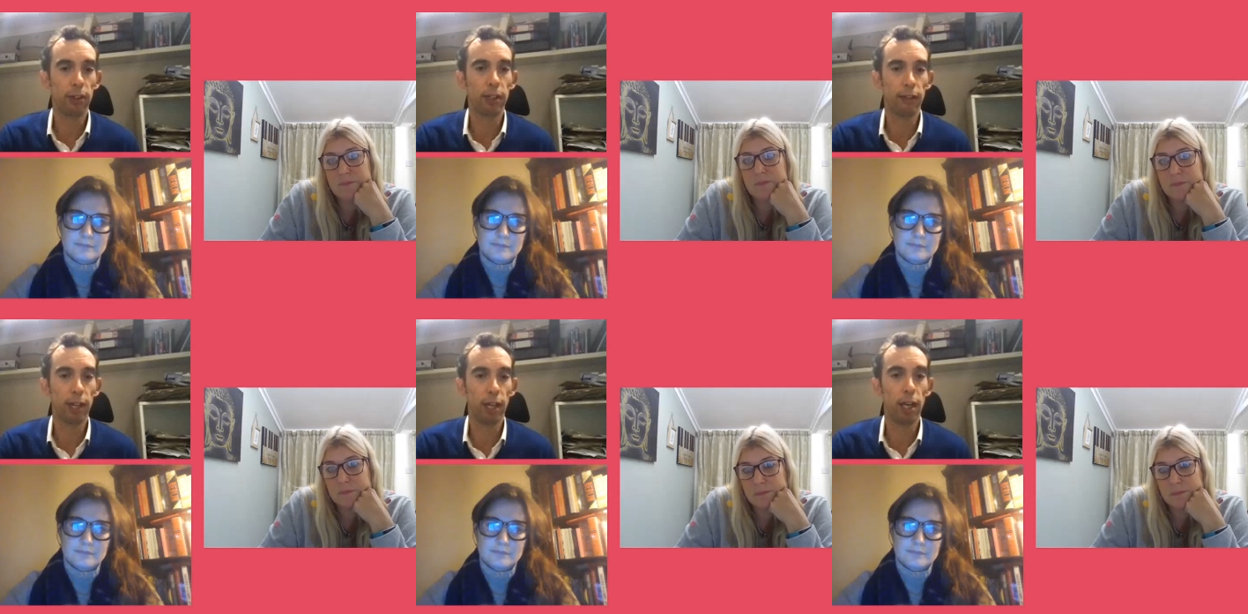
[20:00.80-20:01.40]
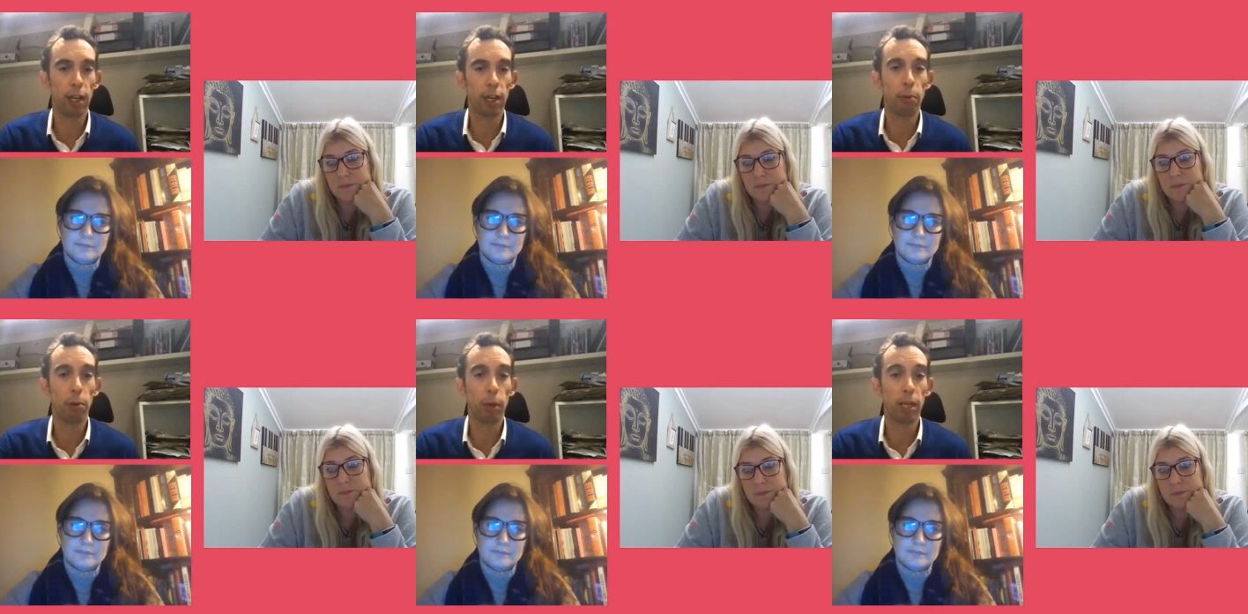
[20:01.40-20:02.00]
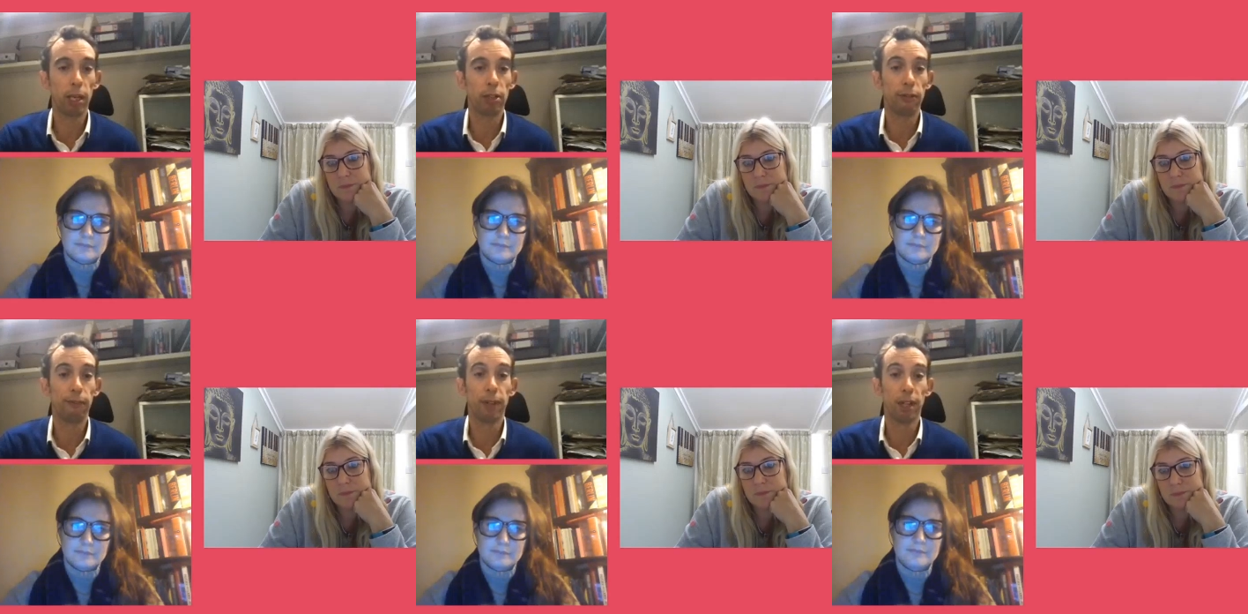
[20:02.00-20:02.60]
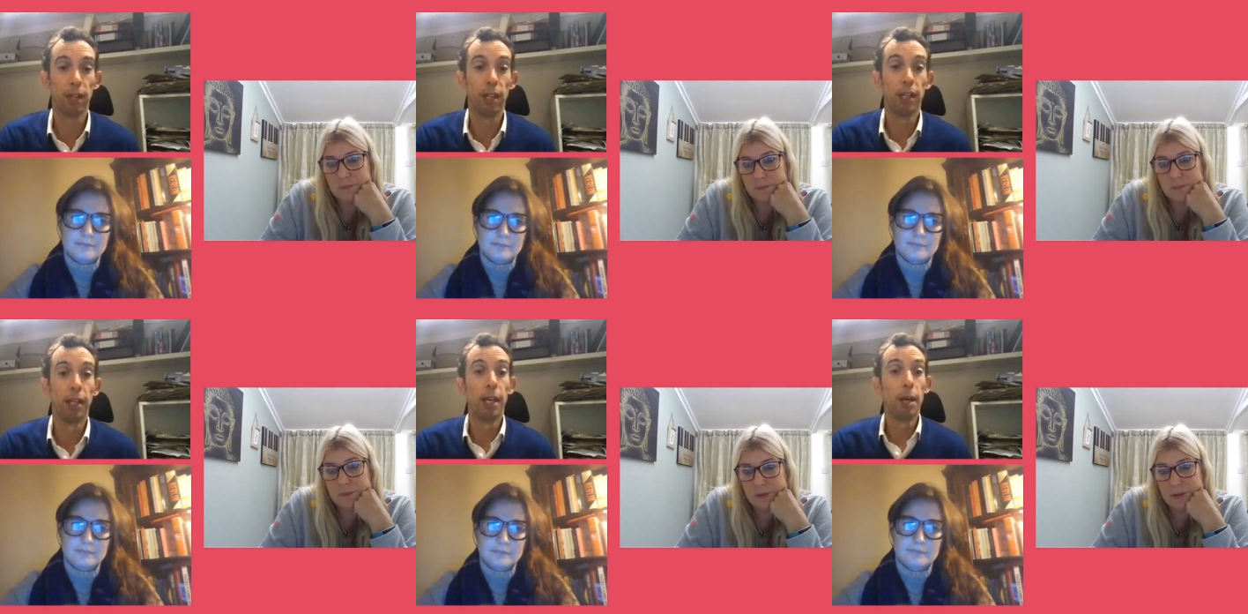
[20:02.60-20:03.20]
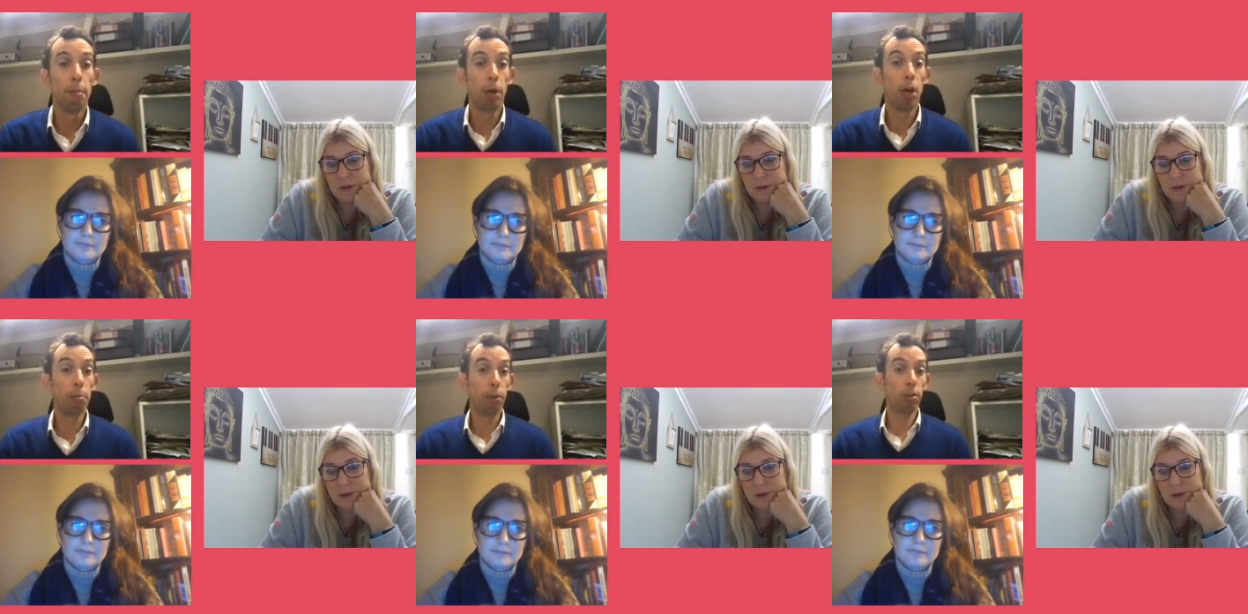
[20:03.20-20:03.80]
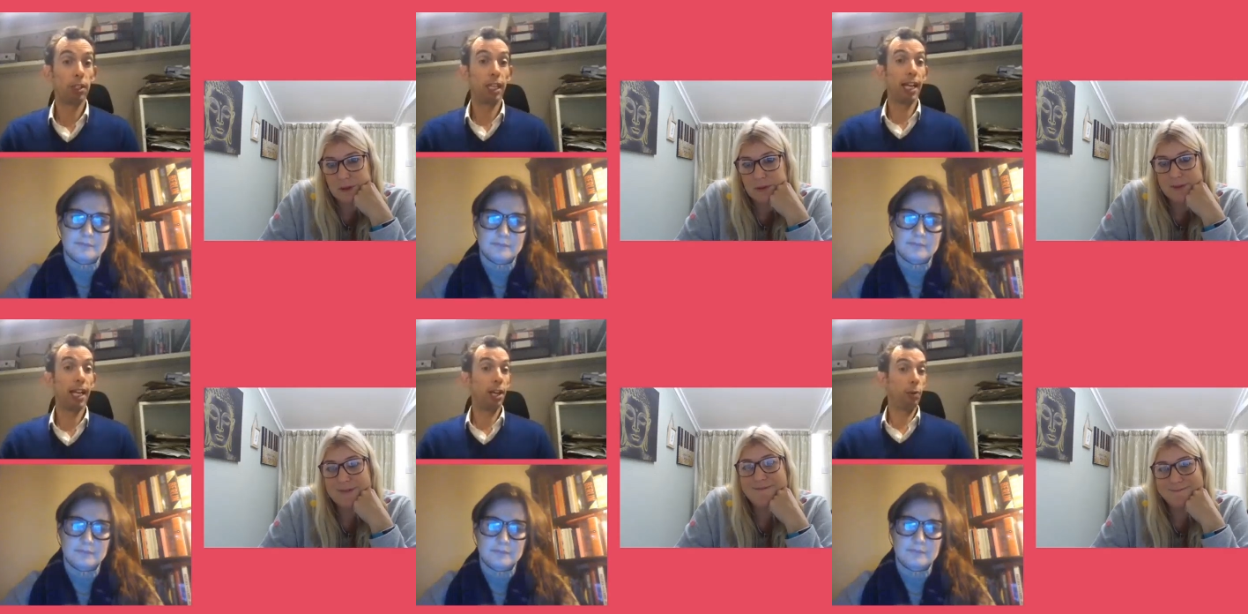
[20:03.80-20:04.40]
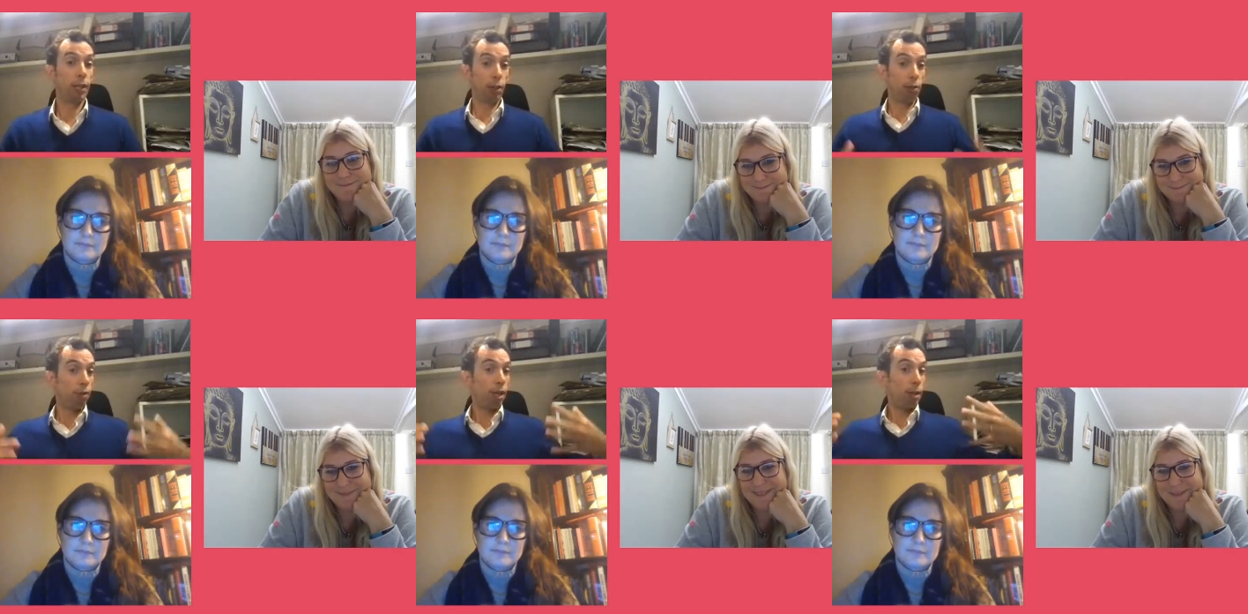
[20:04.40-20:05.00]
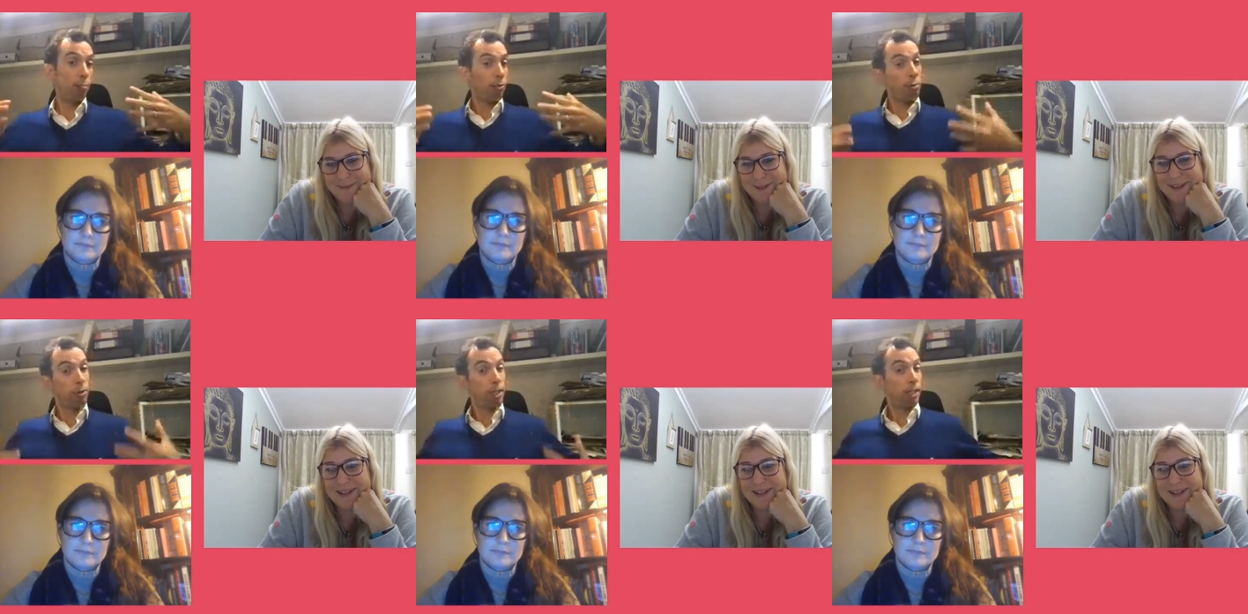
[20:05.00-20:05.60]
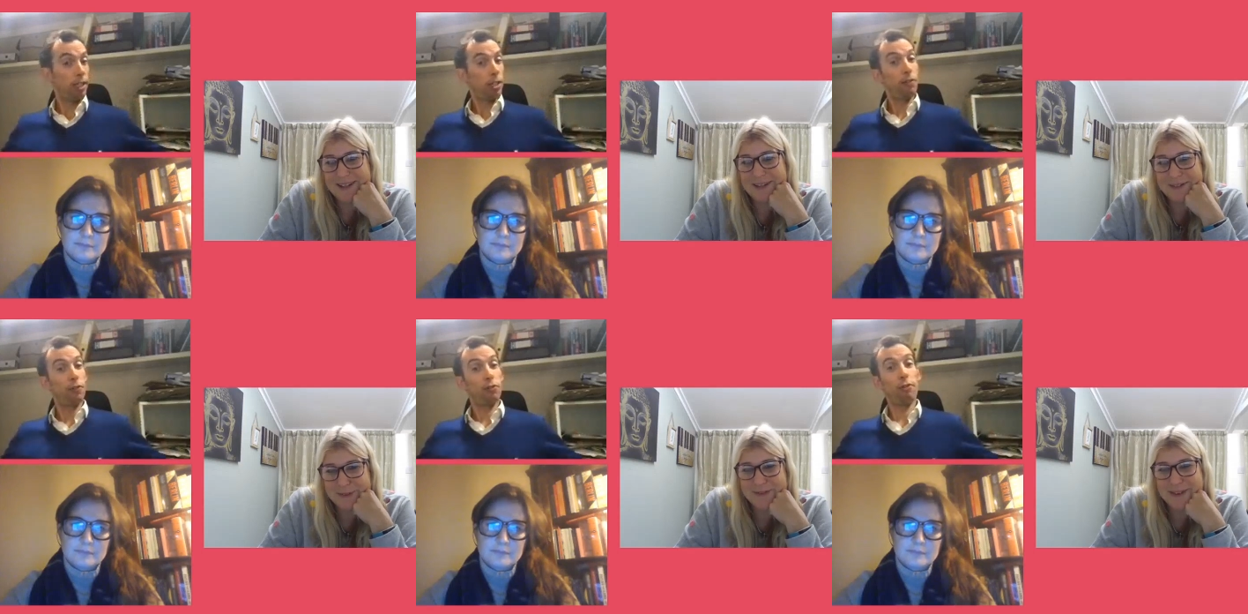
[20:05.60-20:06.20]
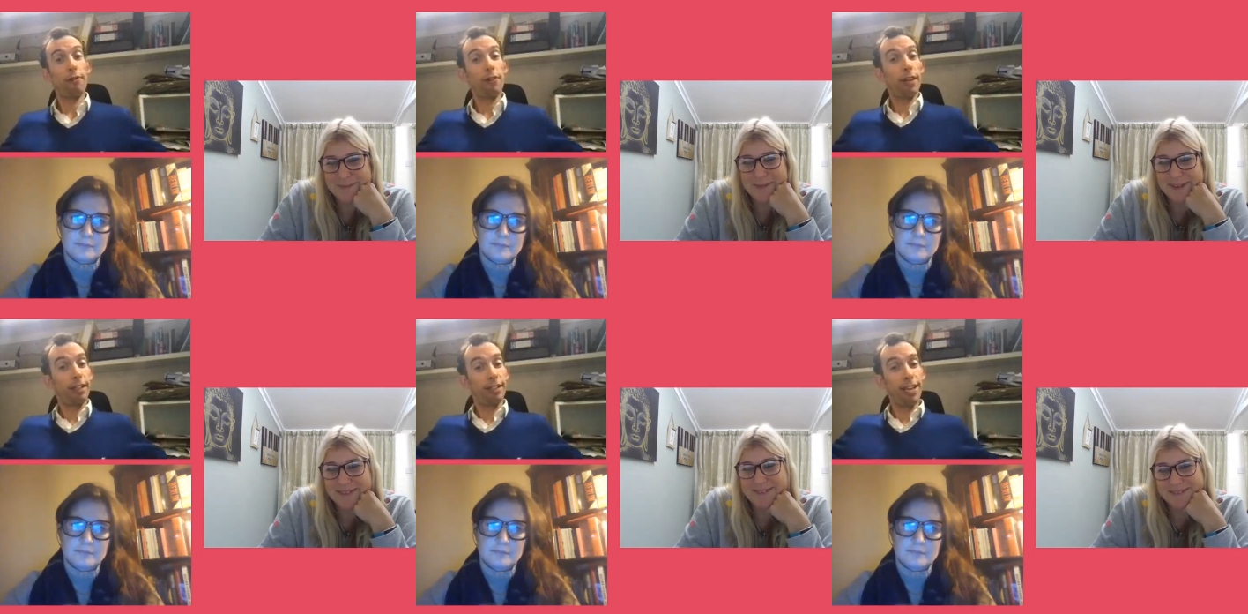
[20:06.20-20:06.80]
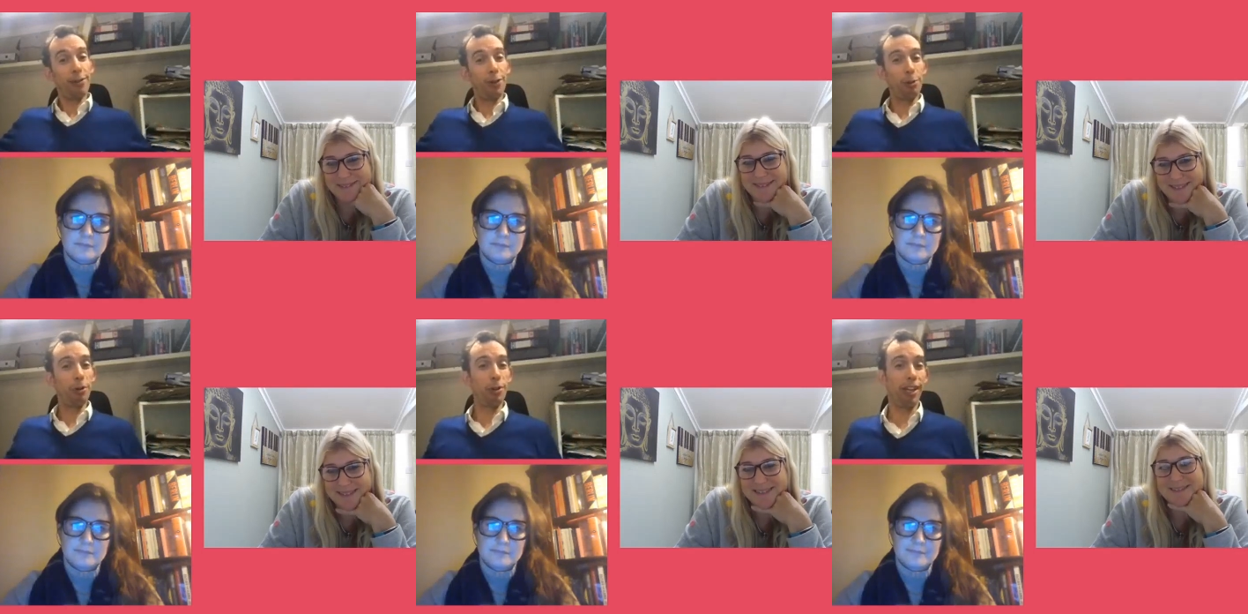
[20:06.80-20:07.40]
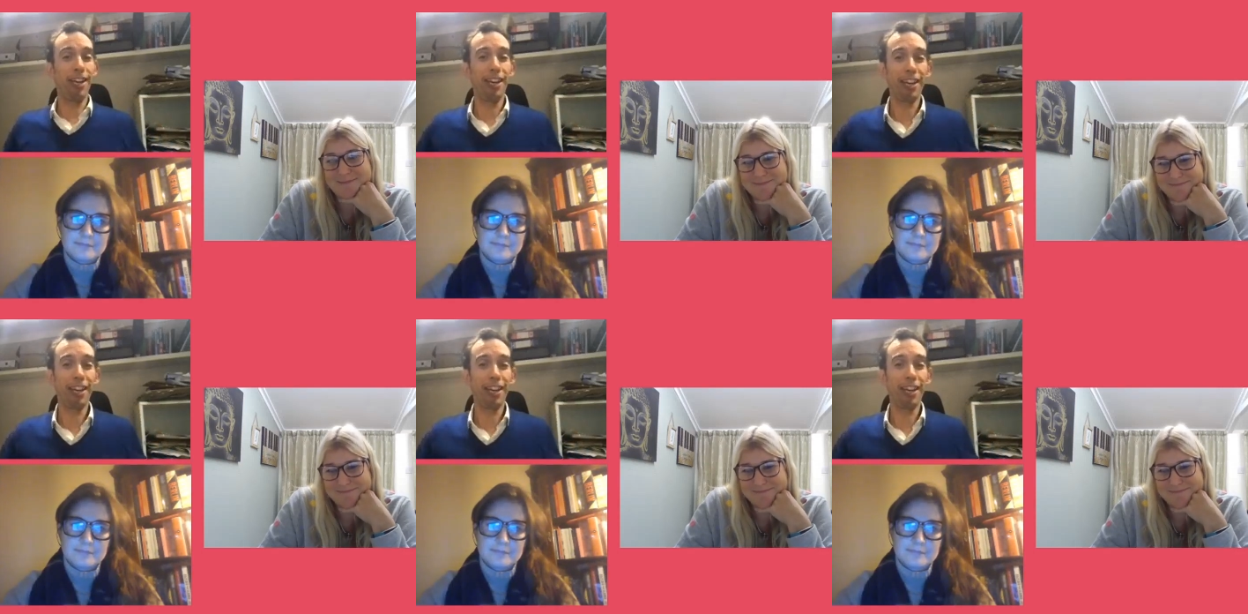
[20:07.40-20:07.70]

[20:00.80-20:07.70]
Speaker 1: and then a couple of weeks of purple, yellow, then green, bruising, traveling out your body. yeah,